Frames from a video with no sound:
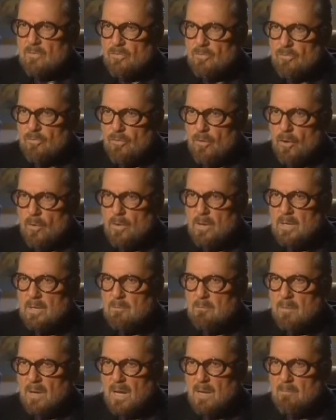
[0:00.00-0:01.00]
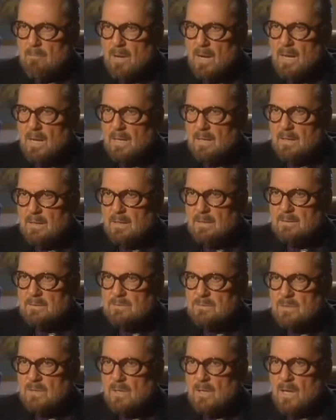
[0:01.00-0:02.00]
thought in my mind
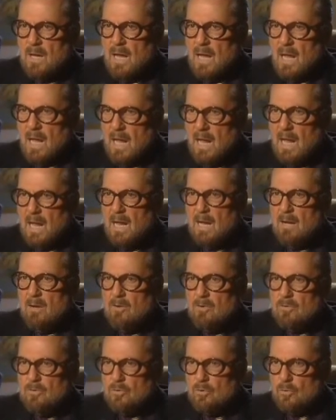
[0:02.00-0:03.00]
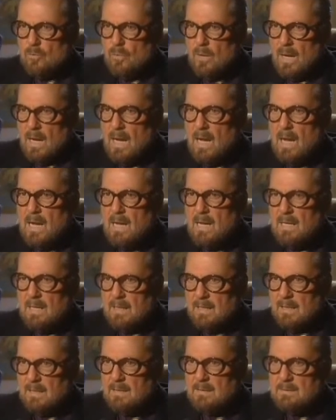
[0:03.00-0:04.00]
is, how do I
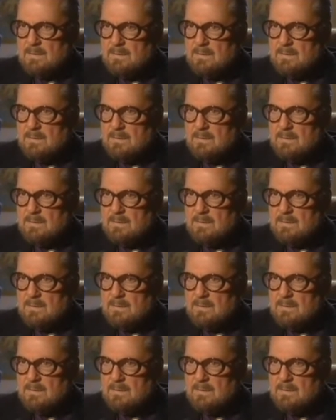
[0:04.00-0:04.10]
get